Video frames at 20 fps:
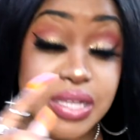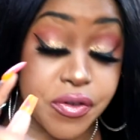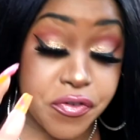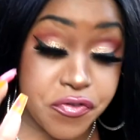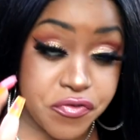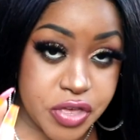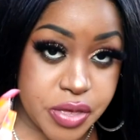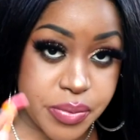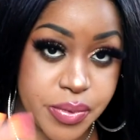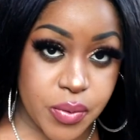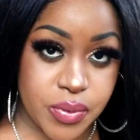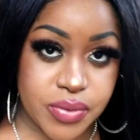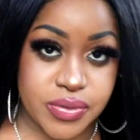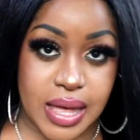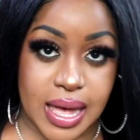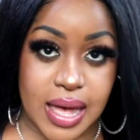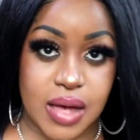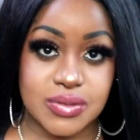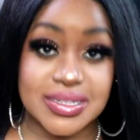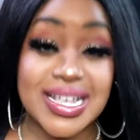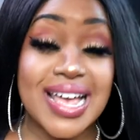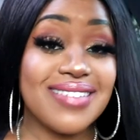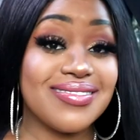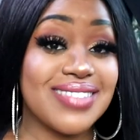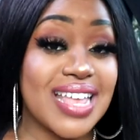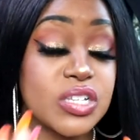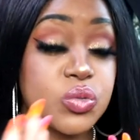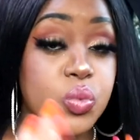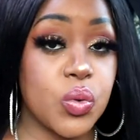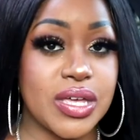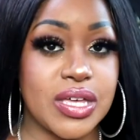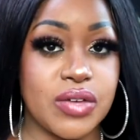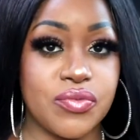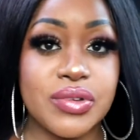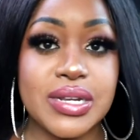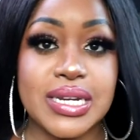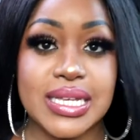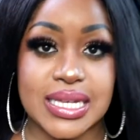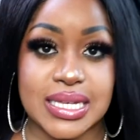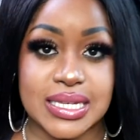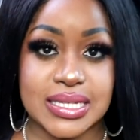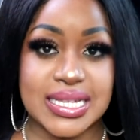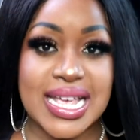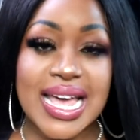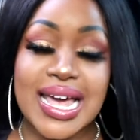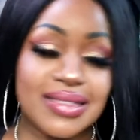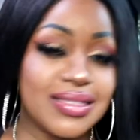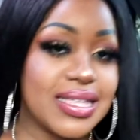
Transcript: female in the house that's what it really is